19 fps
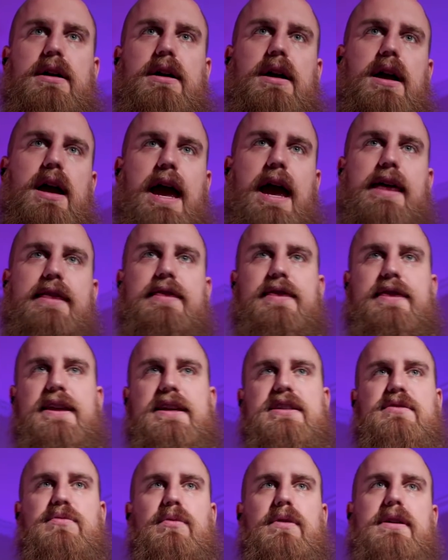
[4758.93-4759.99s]
and
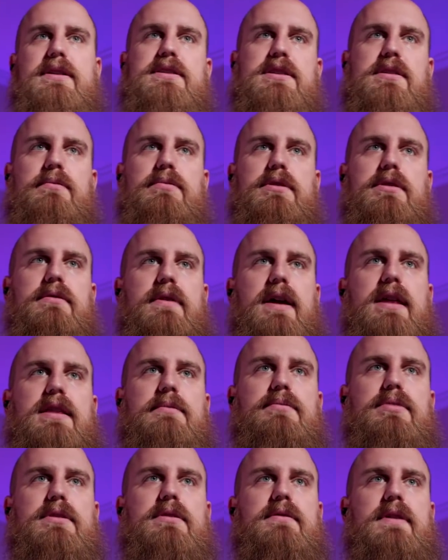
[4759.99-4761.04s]
this one's the Blu-ray. The
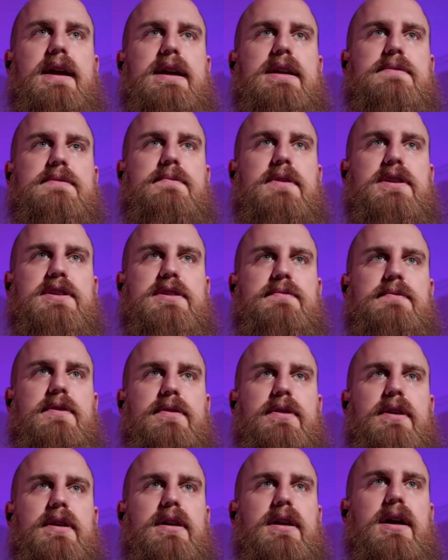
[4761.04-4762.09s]
Blu-ray is much
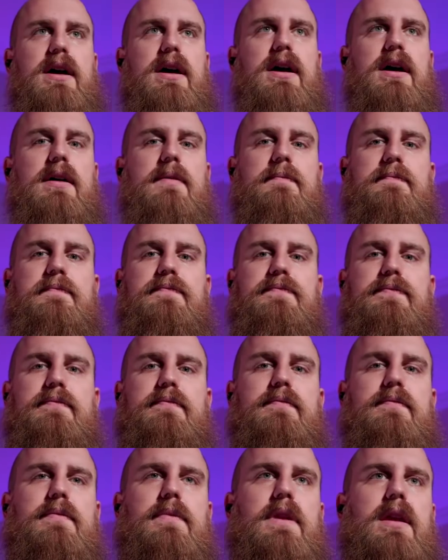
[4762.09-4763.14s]
smoother.
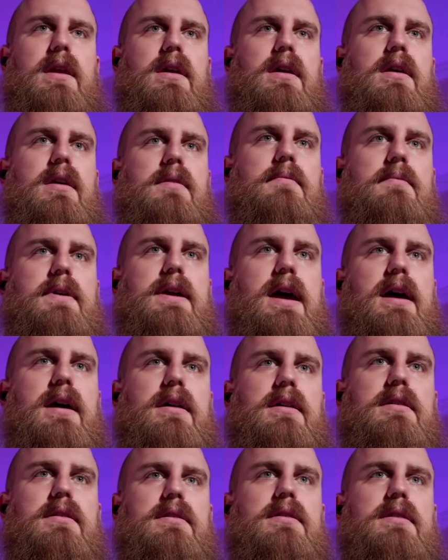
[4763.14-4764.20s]
But yeah,
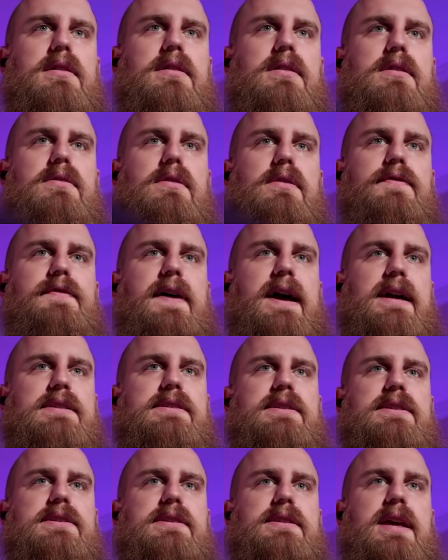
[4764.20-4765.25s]
cool effects.
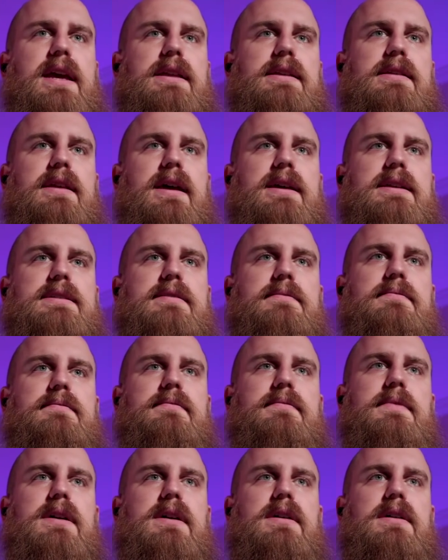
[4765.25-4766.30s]
You just get like
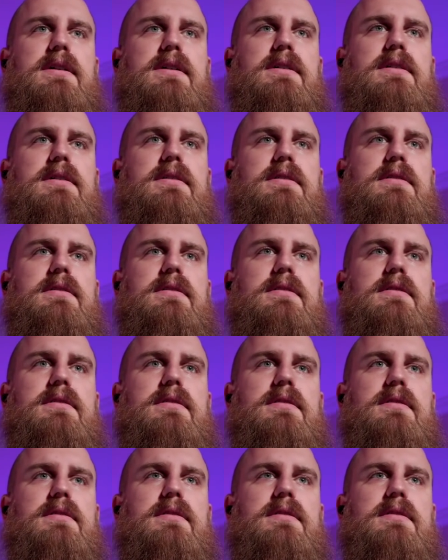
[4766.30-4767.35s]
some
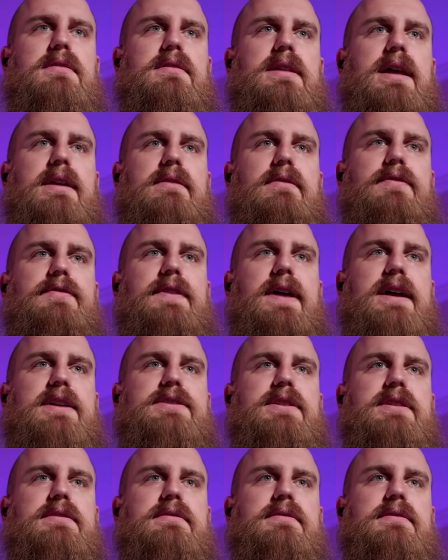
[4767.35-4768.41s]
light
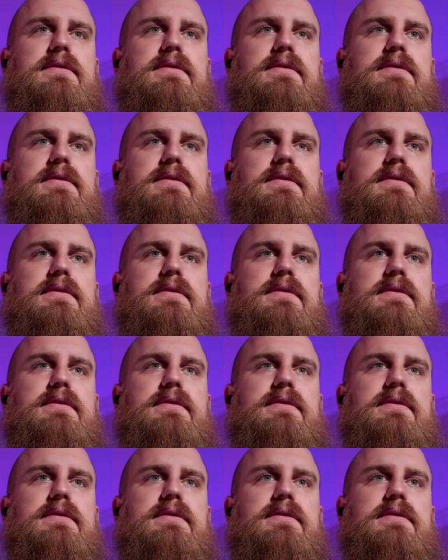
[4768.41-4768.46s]
reflection,